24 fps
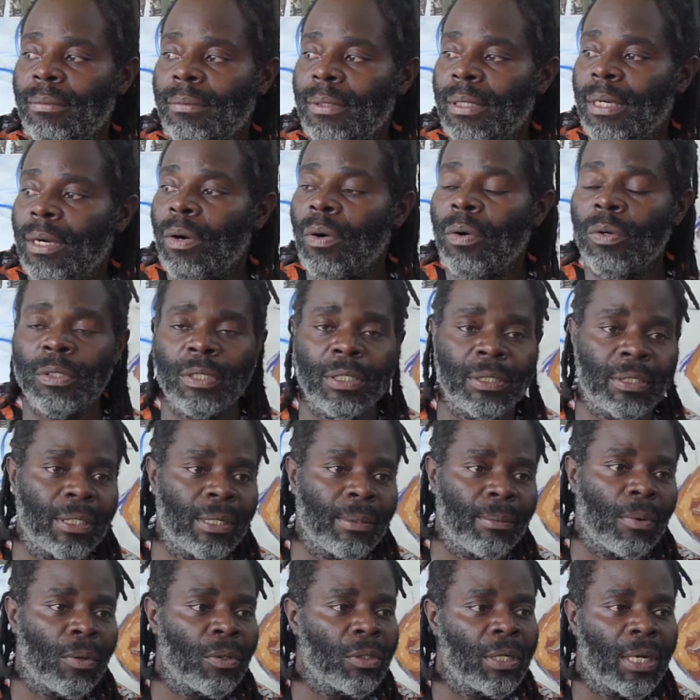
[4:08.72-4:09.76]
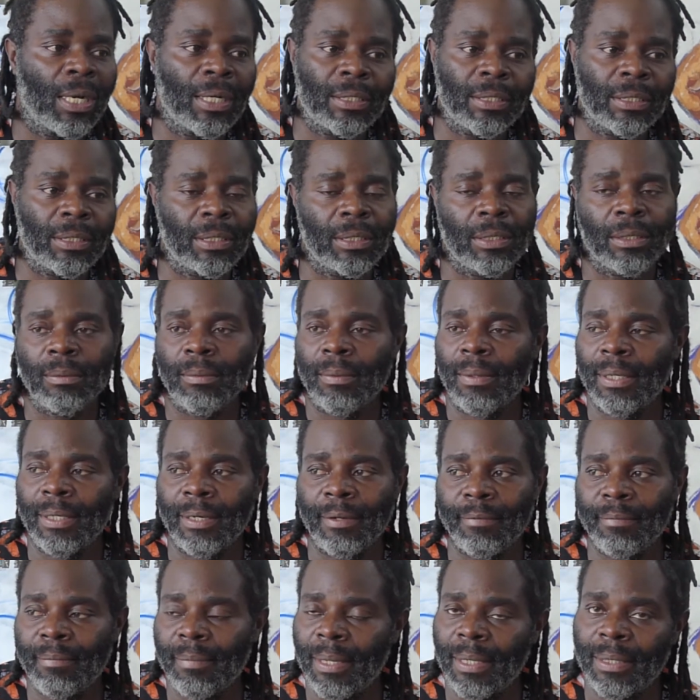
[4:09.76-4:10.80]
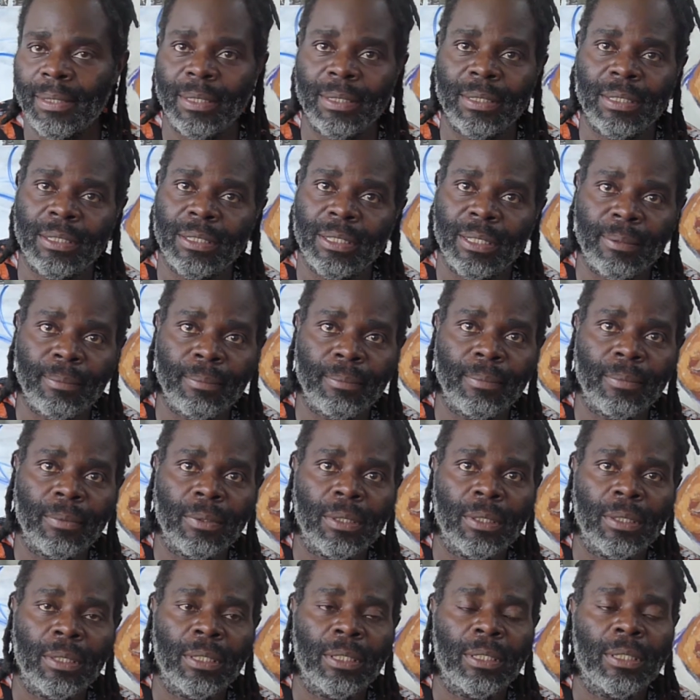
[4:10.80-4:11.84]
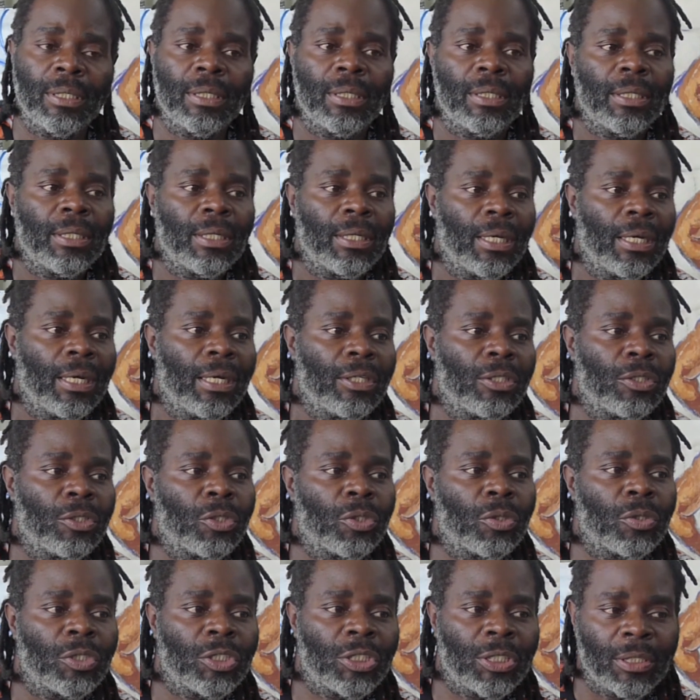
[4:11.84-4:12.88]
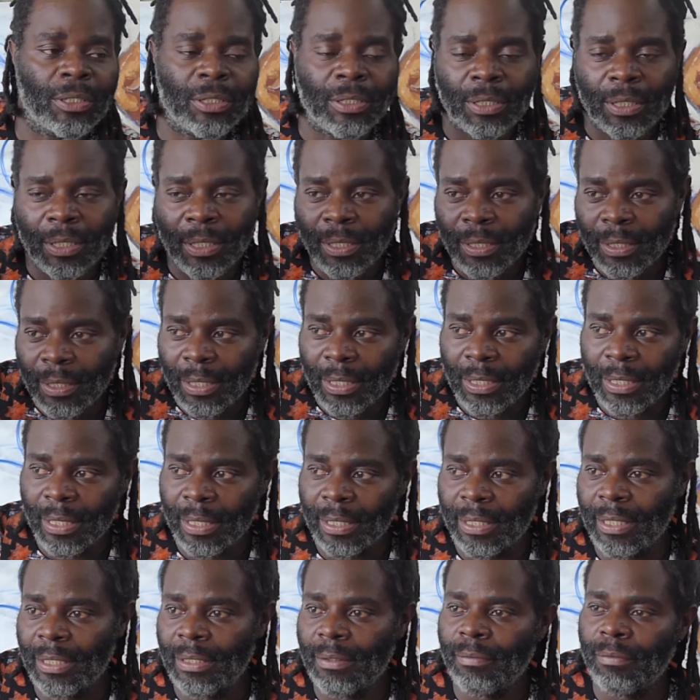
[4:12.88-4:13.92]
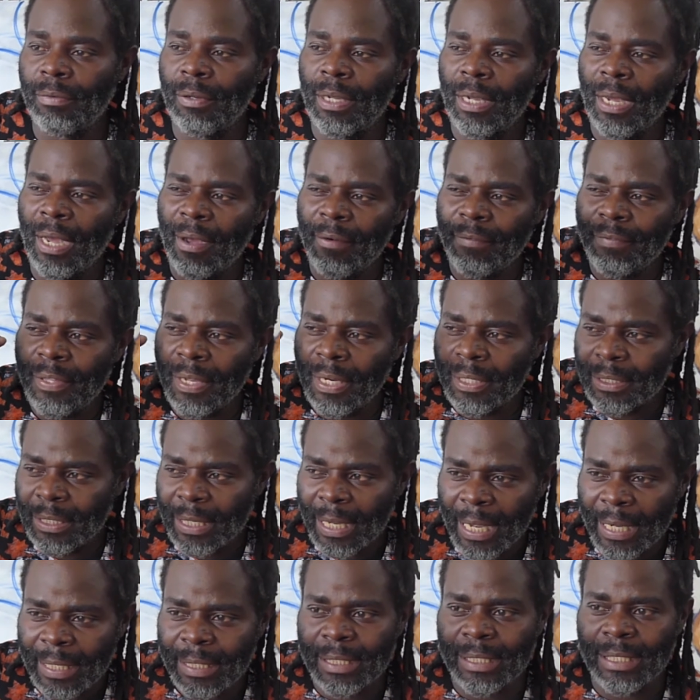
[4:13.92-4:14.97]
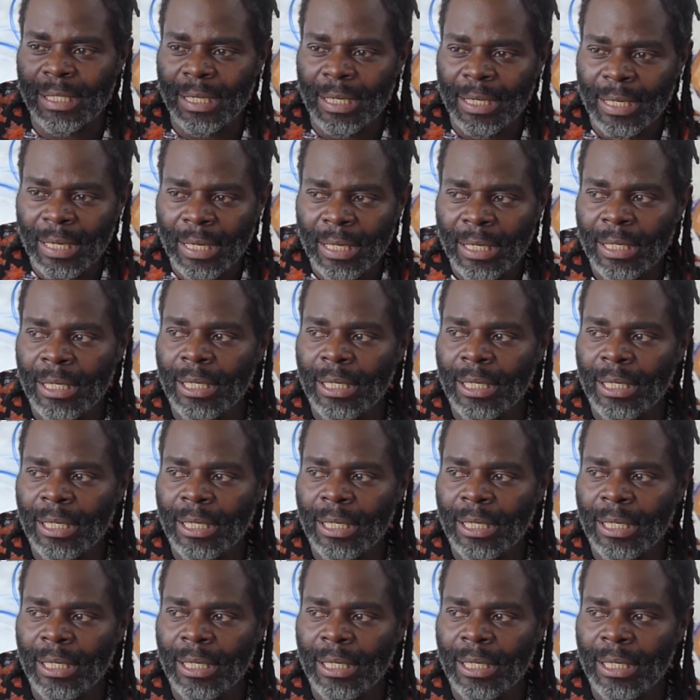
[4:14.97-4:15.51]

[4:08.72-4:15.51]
are all the same. All the artists in the world I've met are the same. You should just think in a creative way. Have that extra